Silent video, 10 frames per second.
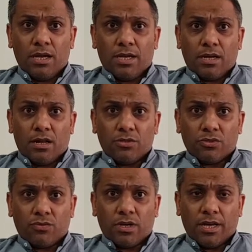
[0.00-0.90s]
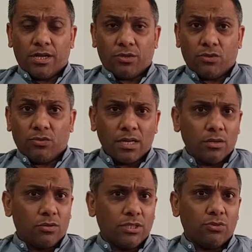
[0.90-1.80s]
and also would like to
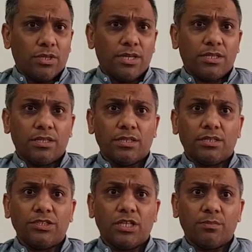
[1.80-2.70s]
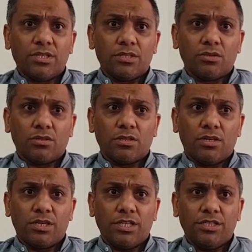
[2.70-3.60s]
congratulate Germans on the
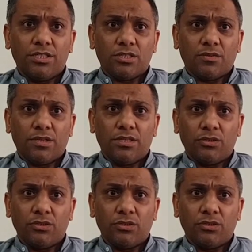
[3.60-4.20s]
30 years of the